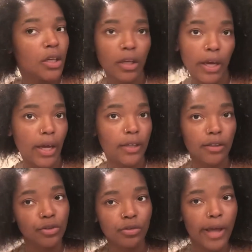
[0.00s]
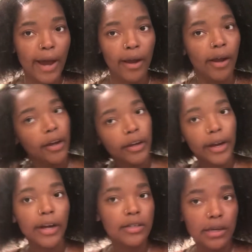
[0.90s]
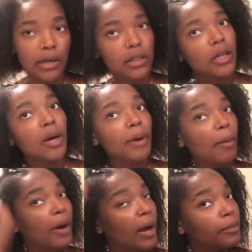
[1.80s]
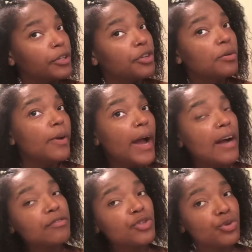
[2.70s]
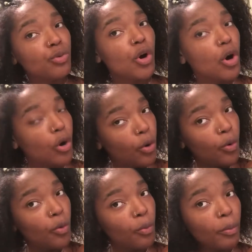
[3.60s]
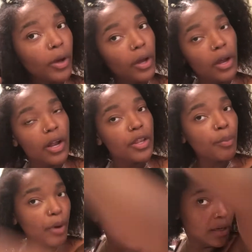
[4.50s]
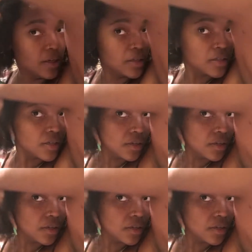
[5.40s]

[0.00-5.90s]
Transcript: okay? Don't do that. Your hair is not going to come out popping. You have to comb the product